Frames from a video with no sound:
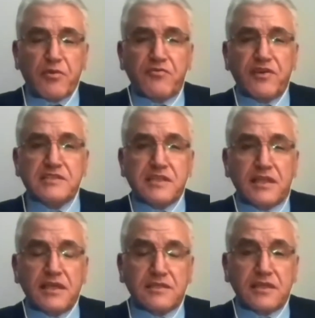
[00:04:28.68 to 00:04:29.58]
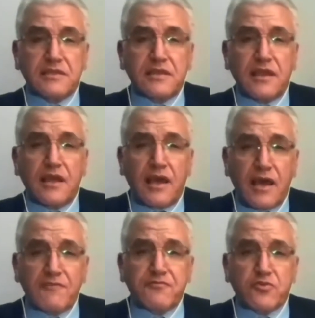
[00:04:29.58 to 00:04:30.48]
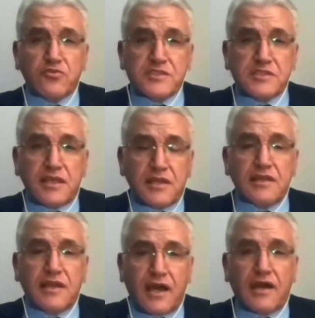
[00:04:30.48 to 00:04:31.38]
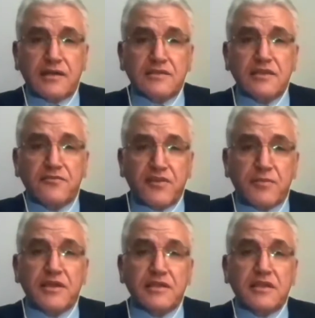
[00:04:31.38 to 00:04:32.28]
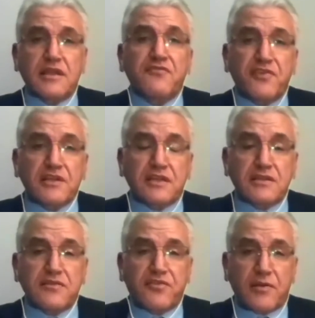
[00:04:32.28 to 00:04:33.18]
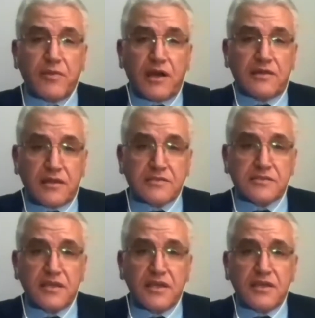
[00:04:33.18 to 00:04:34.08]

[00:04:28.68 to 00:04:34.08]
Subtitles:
vaccinated have to still guard from getting infected from others.